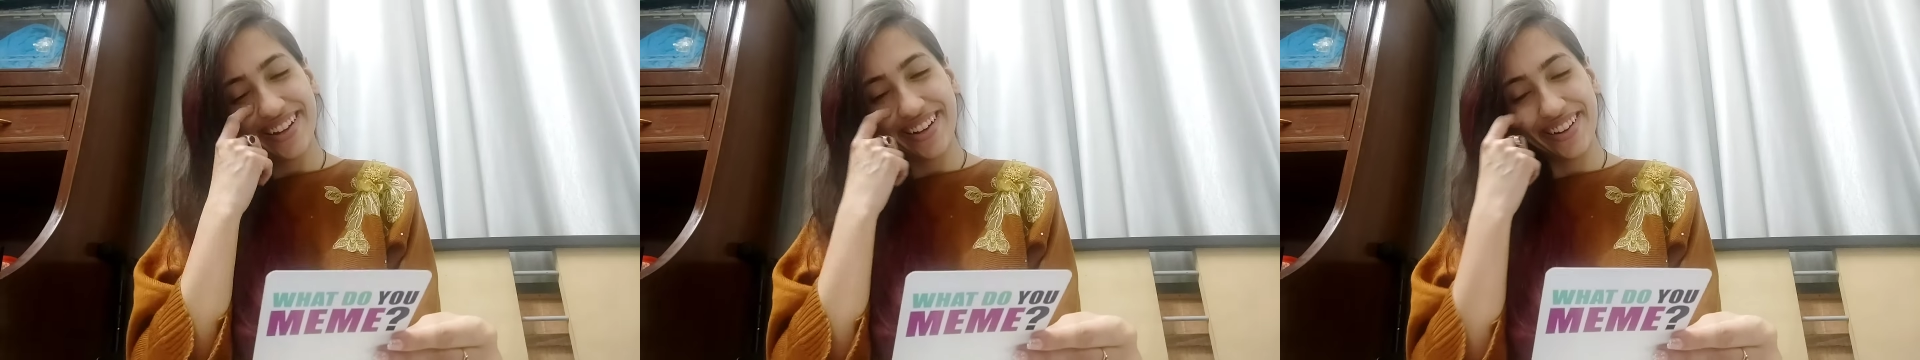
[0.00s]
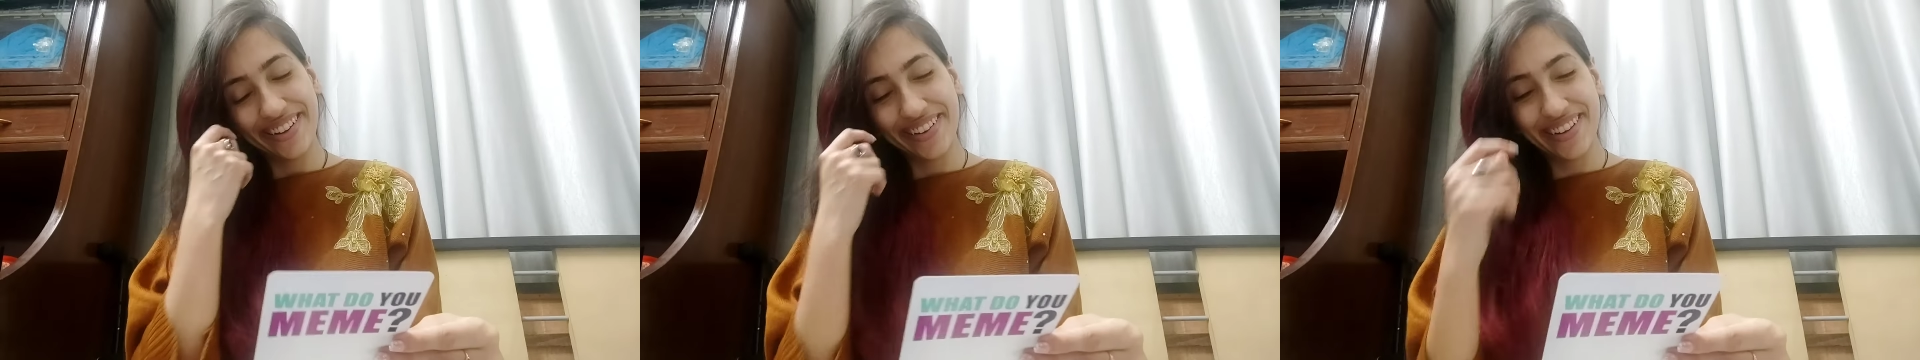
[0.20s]

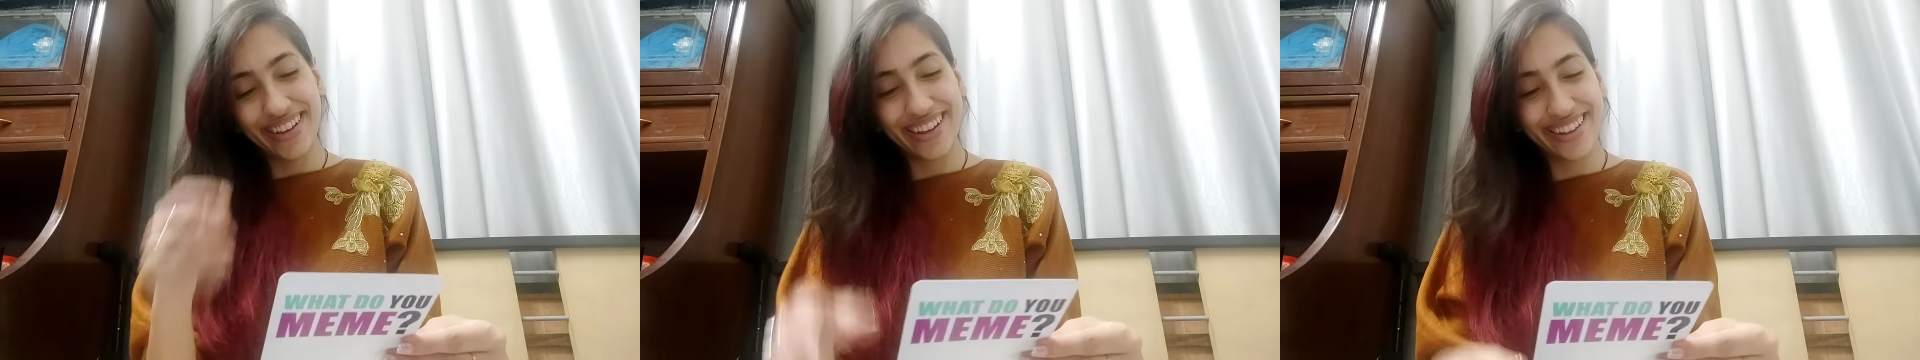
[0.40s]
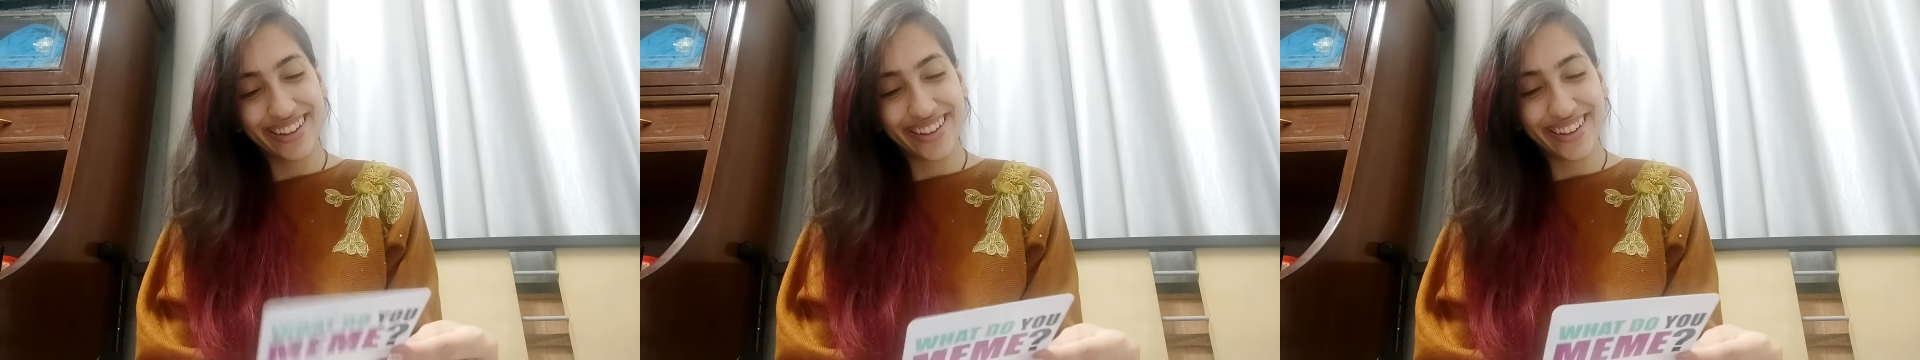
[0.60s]
okay
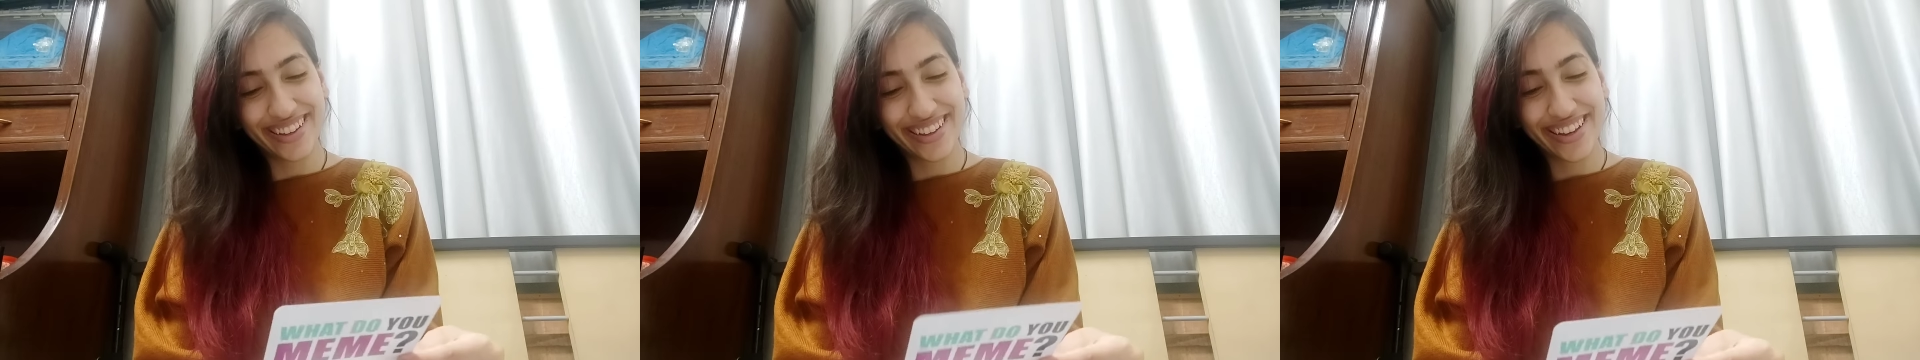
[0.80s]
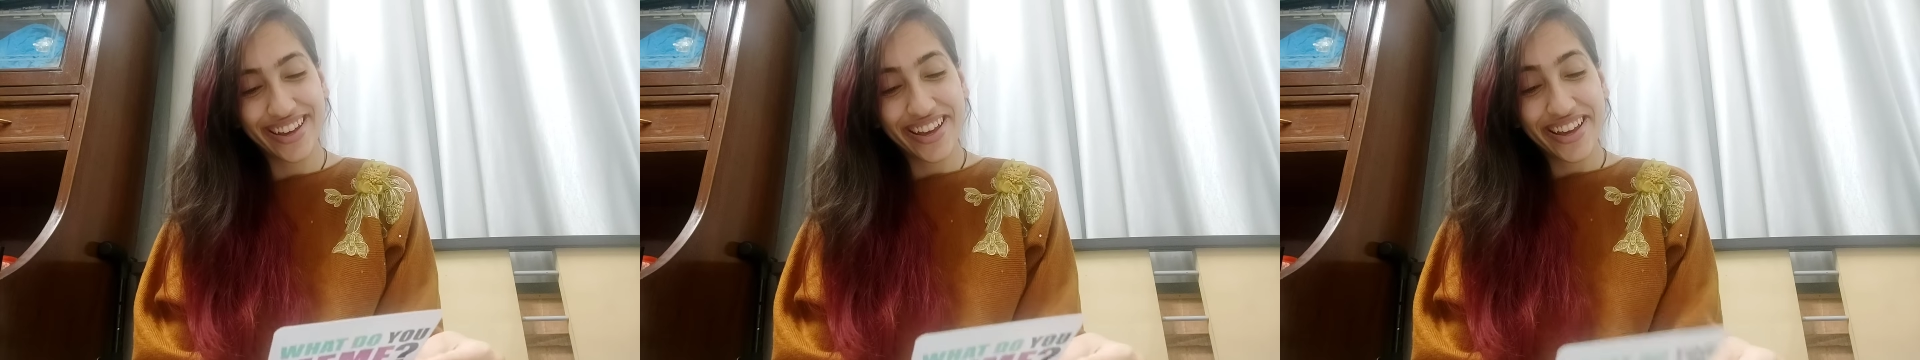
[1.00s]

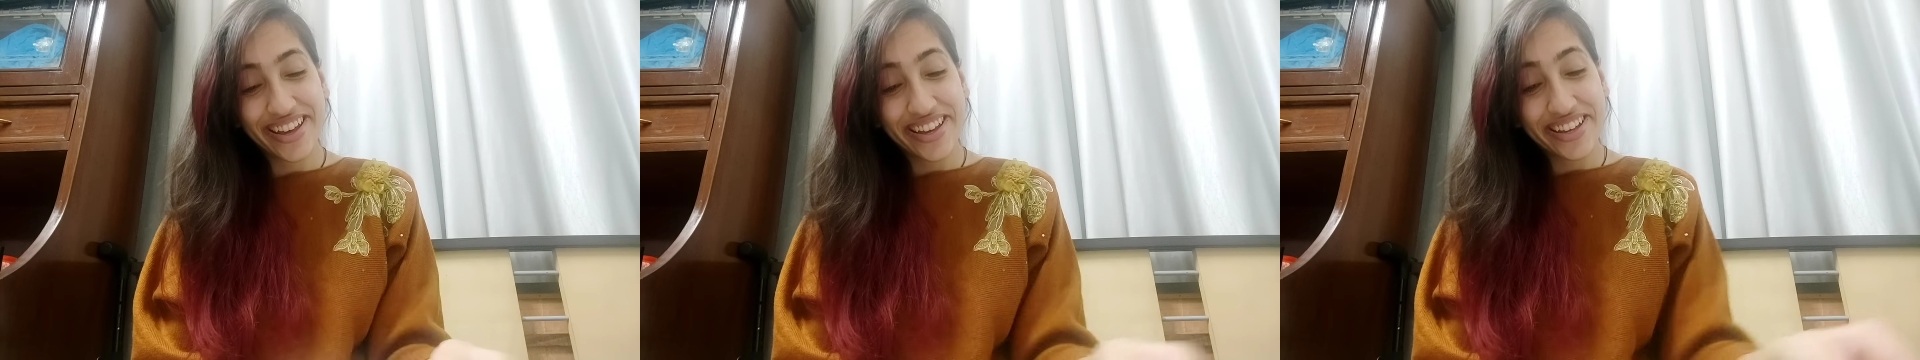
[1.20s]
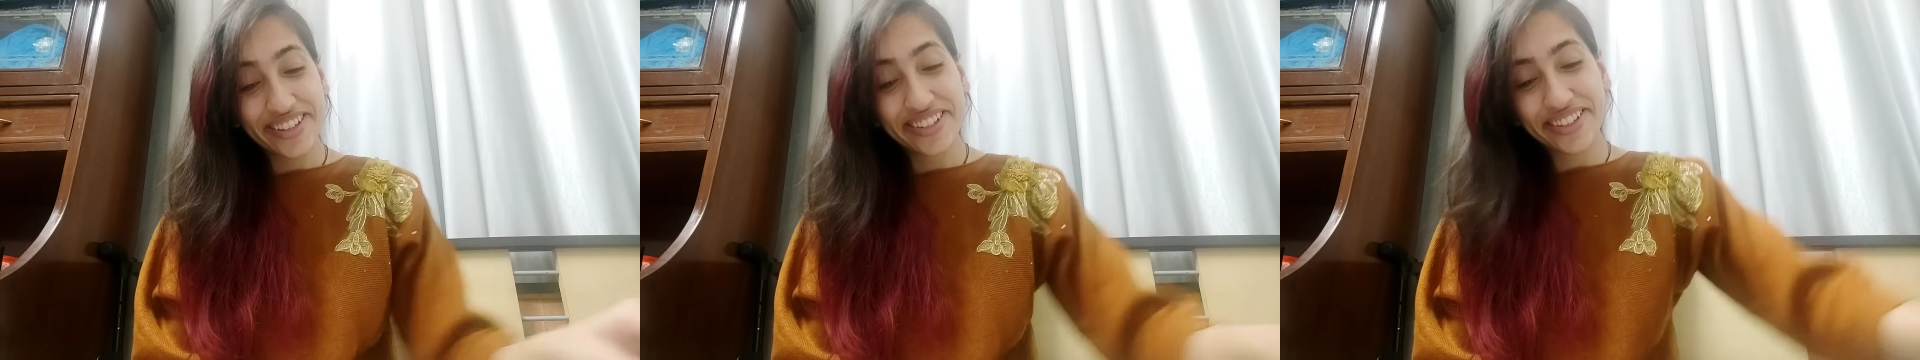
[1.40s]

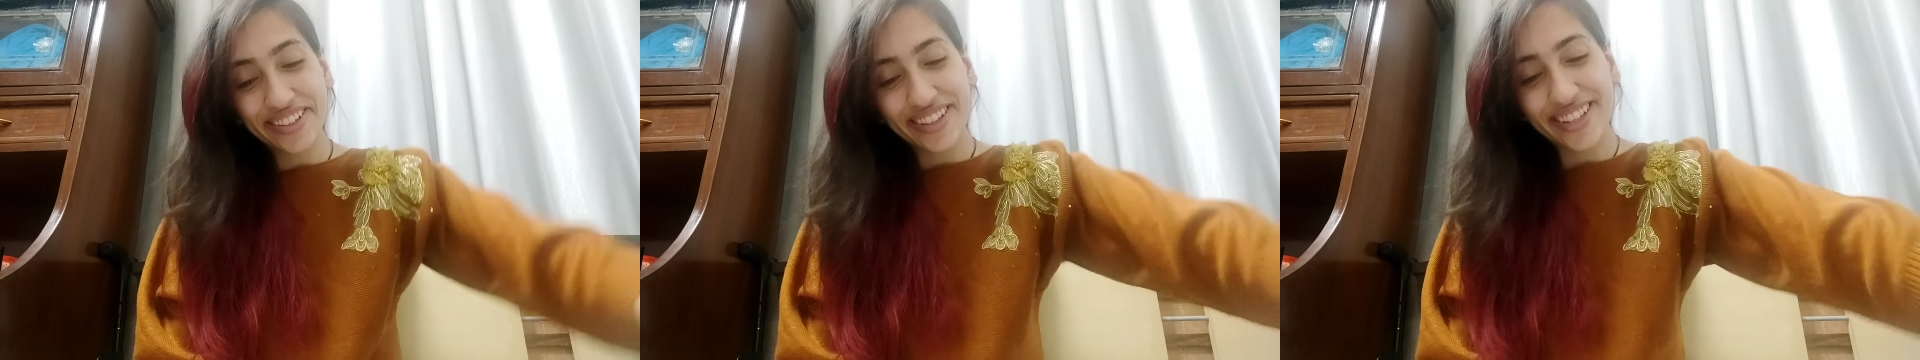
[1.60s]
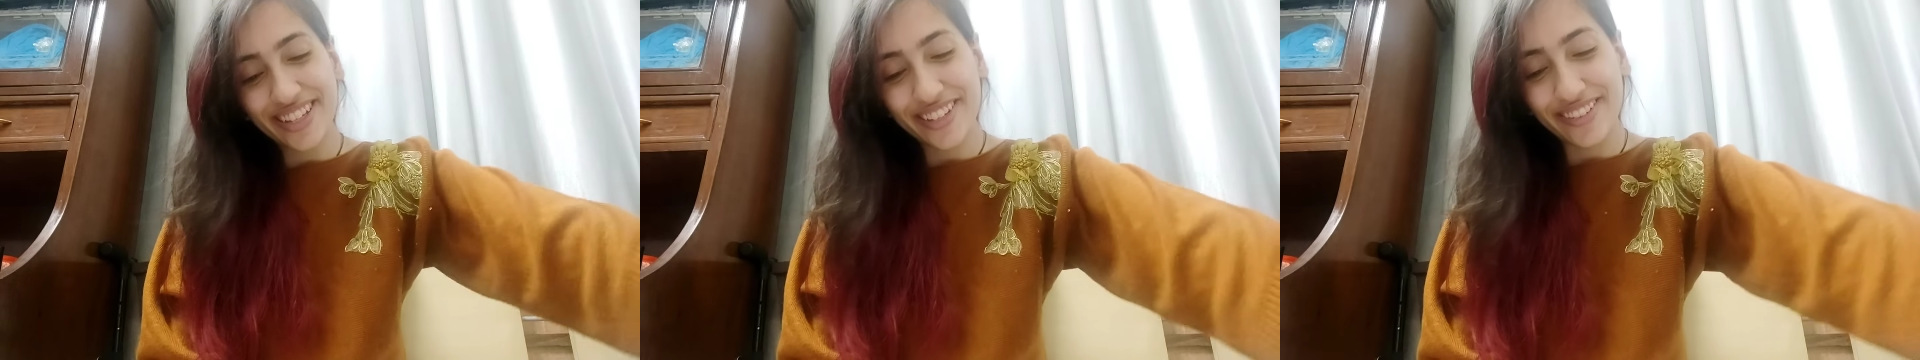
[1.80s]
so
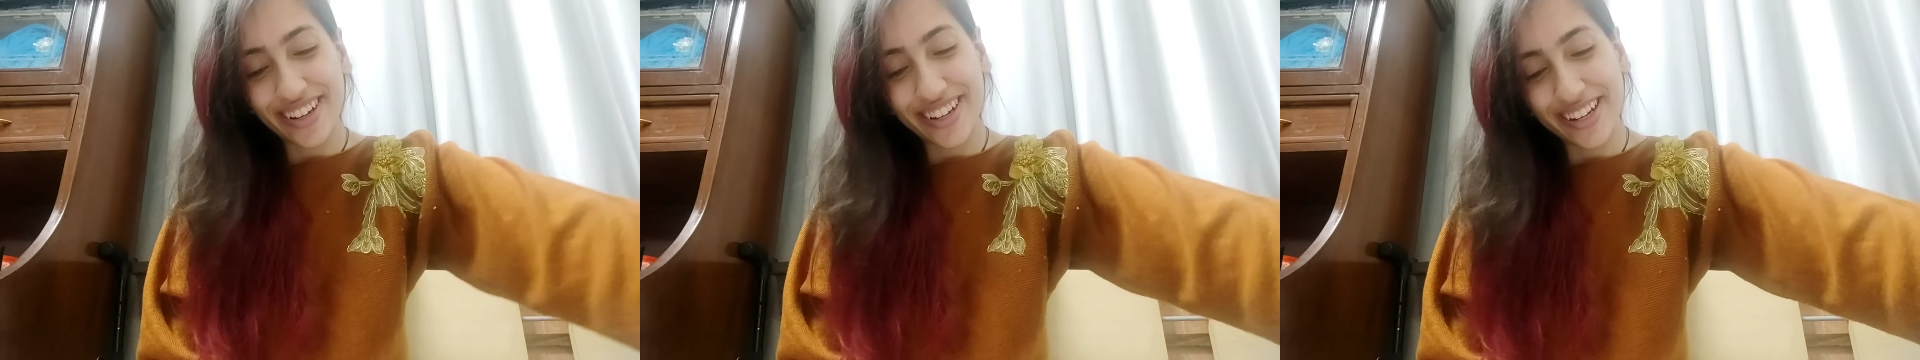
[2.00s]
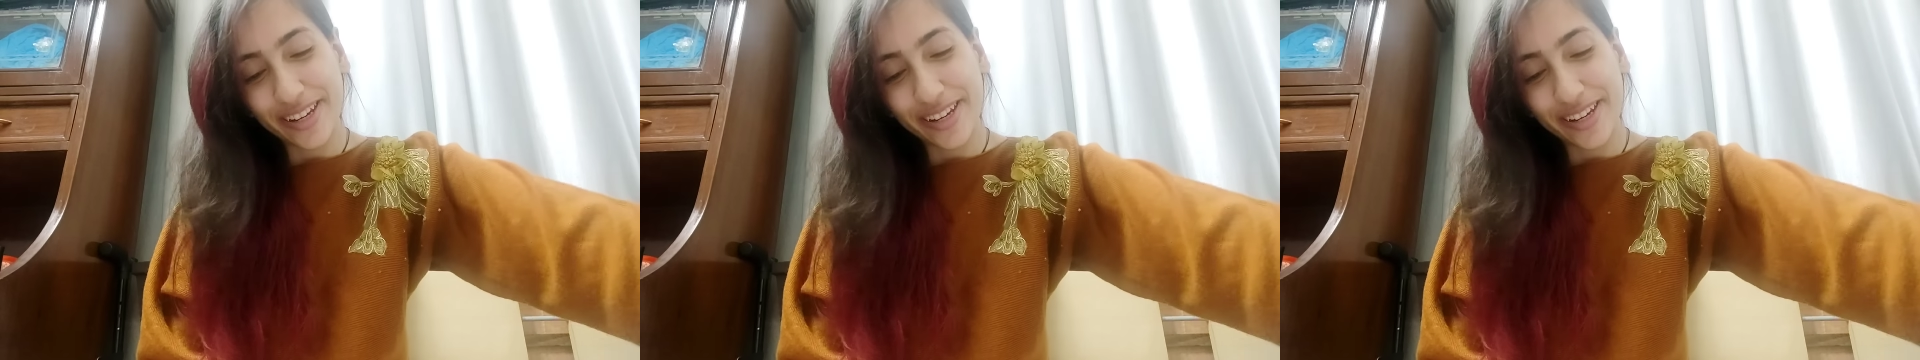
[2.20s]
this is fun.